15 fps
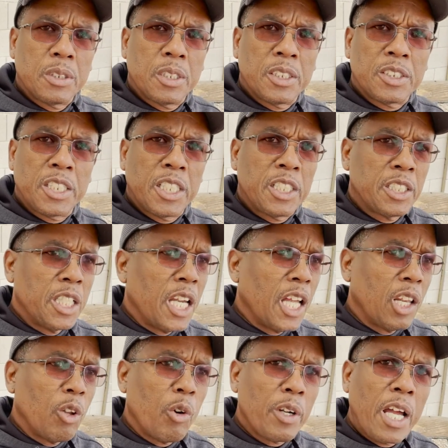and say, yeah,
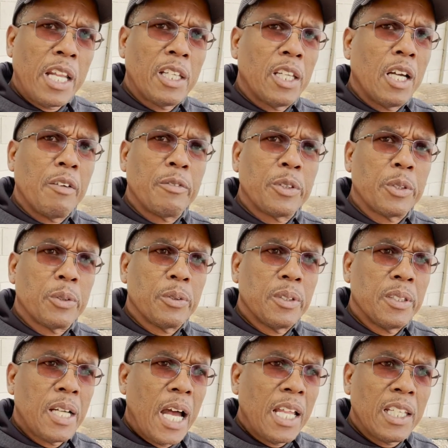Lord, I love you.
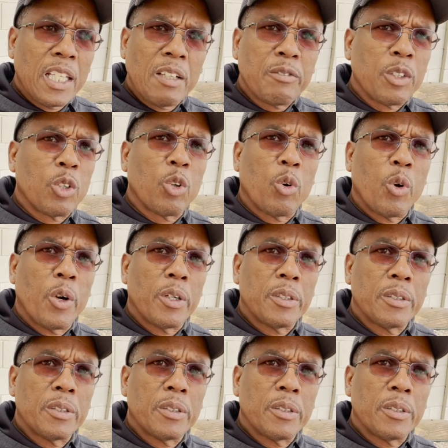I love the Lord.